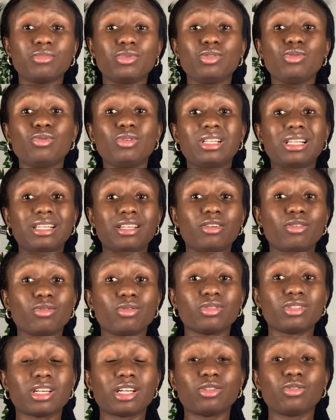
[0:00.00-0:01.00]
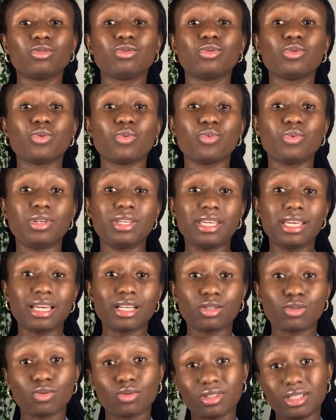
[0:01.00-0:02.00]
new in Lagos. I don't know where
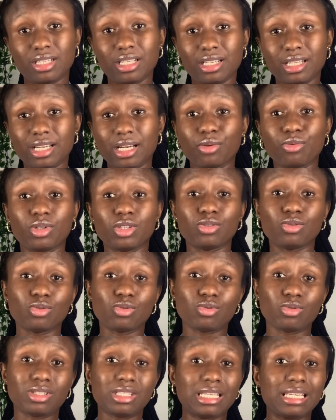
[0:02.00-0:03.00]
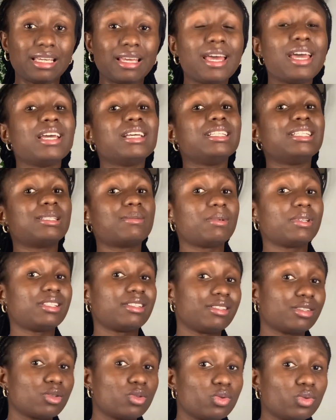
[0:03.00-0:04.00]
to stay and where not to stay. This place
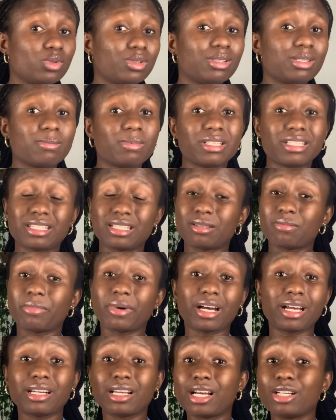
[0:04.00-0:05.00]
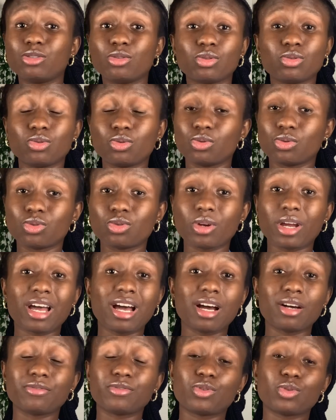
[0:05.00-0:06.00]
is good, this place is bad. I don't know. So I
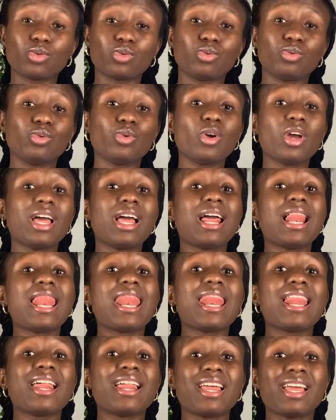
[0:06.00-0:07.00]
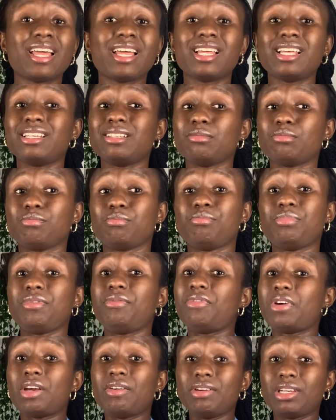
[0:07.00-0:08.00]
have to be
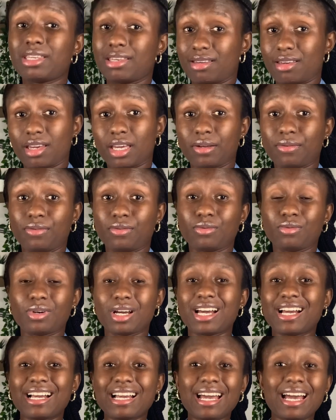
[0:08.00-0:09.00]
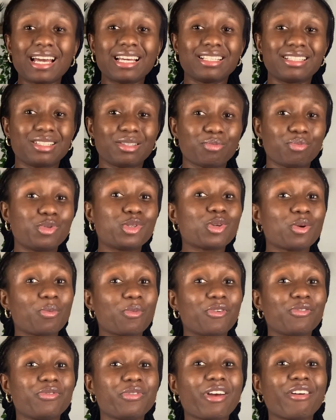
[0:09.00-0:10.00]
very careful. And guys, some
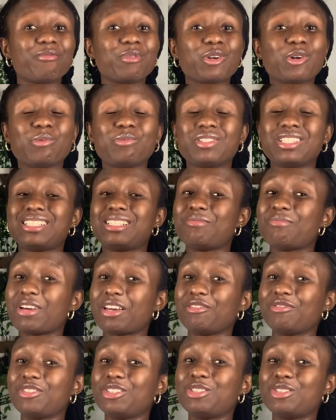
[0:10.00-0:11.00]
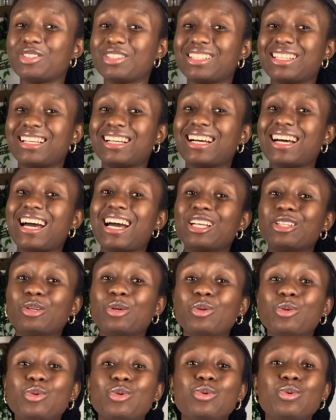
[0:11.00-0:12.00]
of you have been complaining in my videos that I
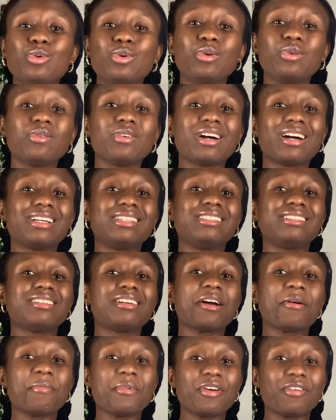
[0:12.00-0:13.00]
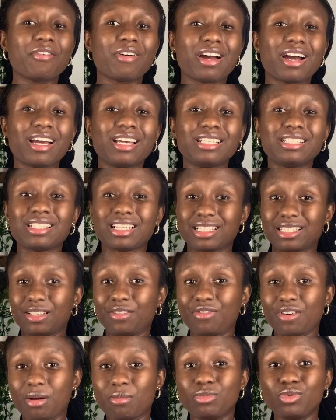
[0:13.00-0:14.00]
don't look at the camera. It's as
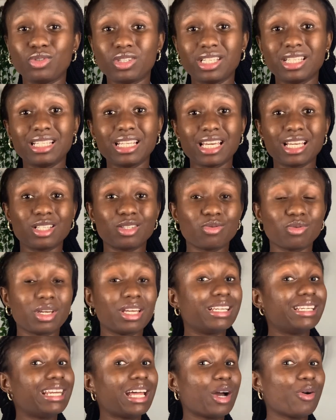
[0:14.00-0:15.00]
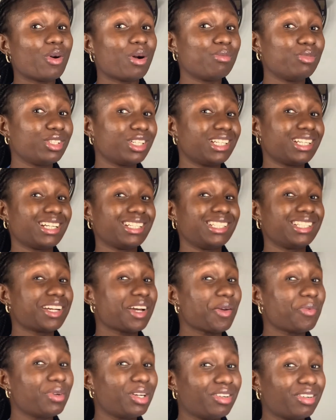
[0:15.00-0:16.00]
if I'm looking elsewhere. Now I'm looking at the
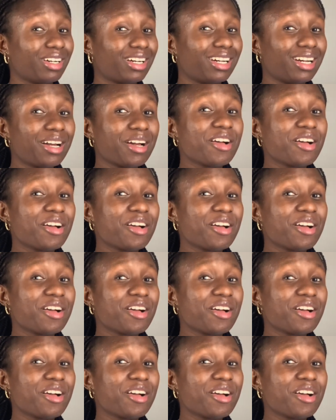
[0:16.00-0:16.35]
camera.